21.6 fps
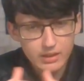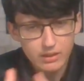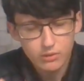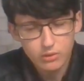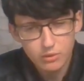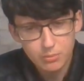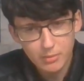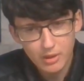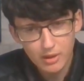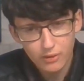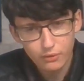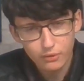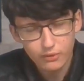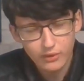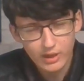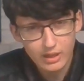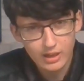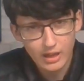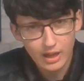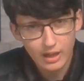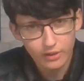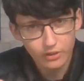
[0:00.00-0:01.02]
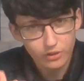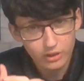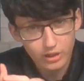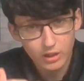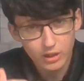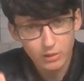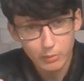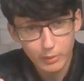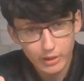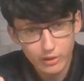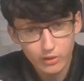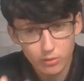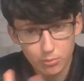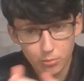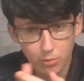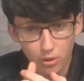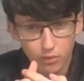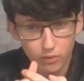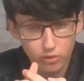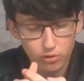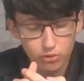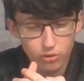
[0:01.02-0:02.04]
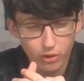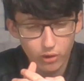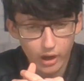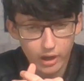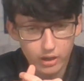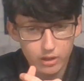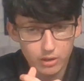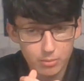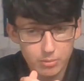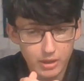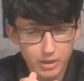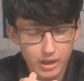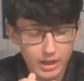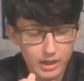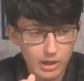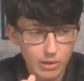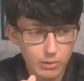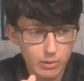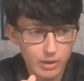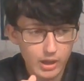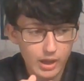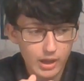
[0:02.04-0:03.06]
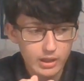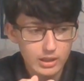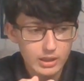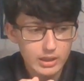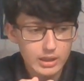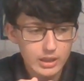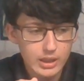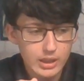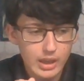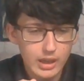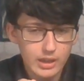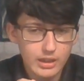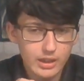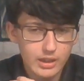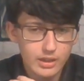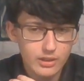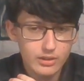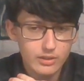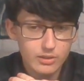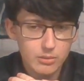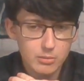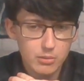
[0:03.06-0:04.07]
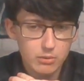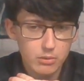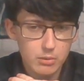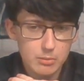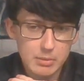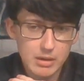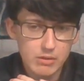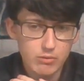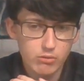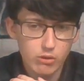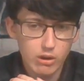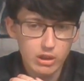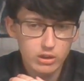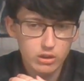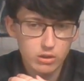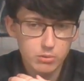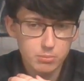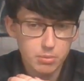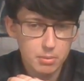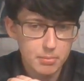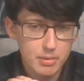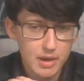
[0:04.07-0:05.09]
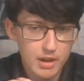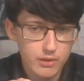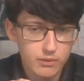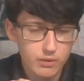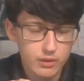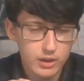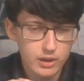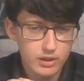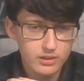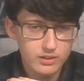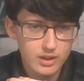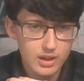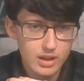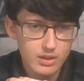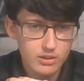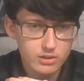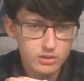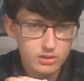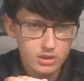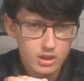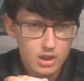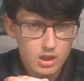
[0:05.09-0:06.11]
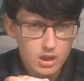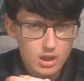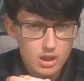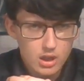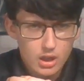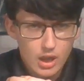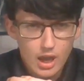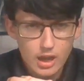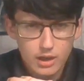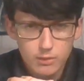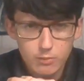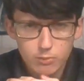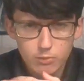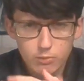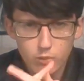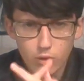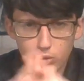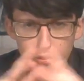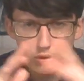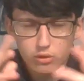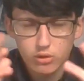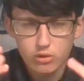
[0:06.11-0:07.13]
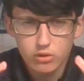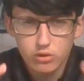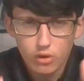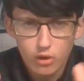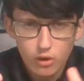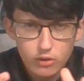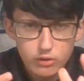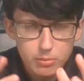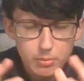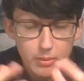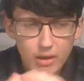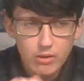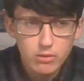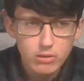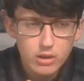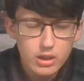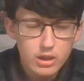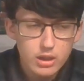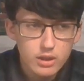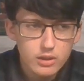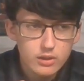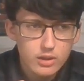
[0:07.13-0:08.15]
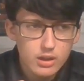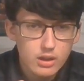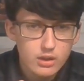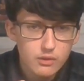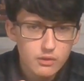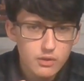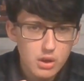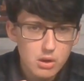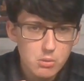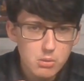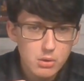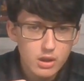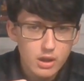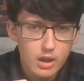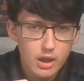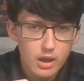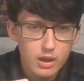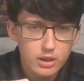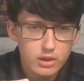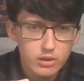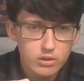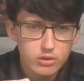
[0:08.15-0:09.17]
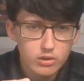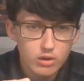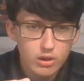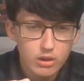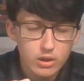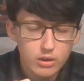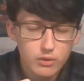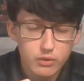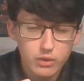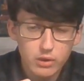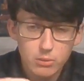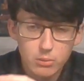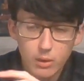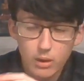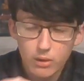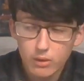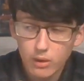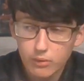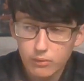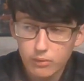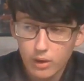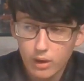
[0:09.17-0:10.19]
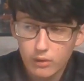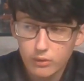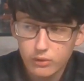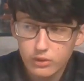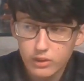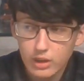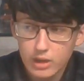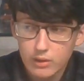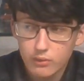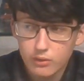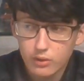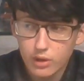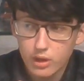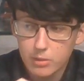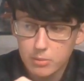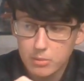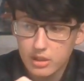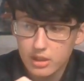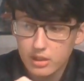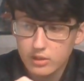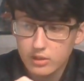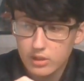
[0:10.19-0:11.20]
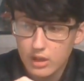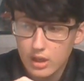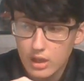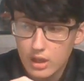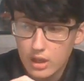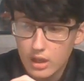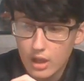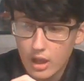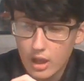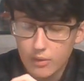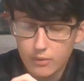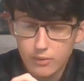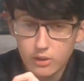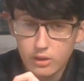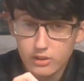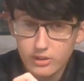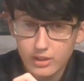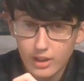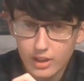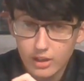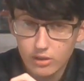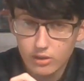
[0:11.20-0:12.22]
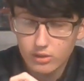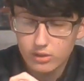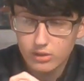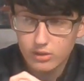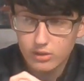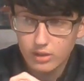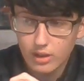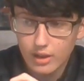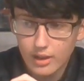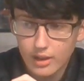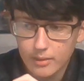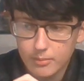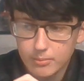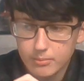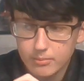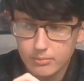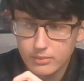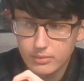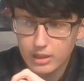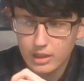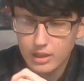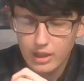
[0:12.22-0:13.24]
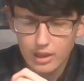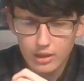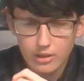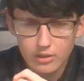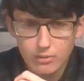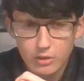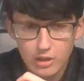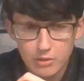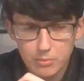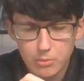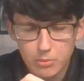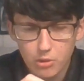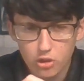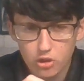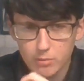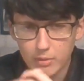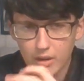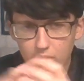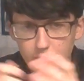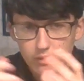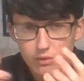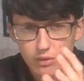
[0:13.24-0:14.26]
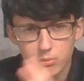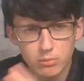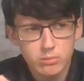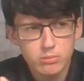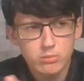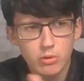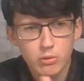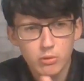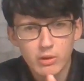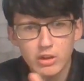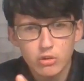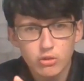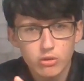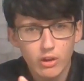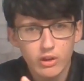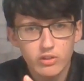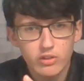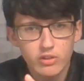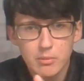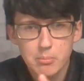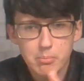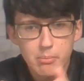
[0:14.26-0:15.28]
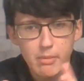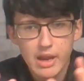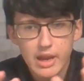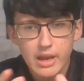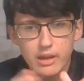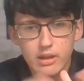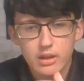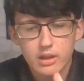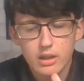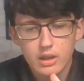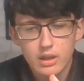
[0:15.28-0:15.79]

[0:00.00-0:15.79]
Smith in actually a winger is more of a striker playing out there, and it's something we've been really unprepared for this season. Adam Wilson talked about in his interview, the short interview what I've seen, 30 minutes, 30 seconds. He spoke about the interest in May.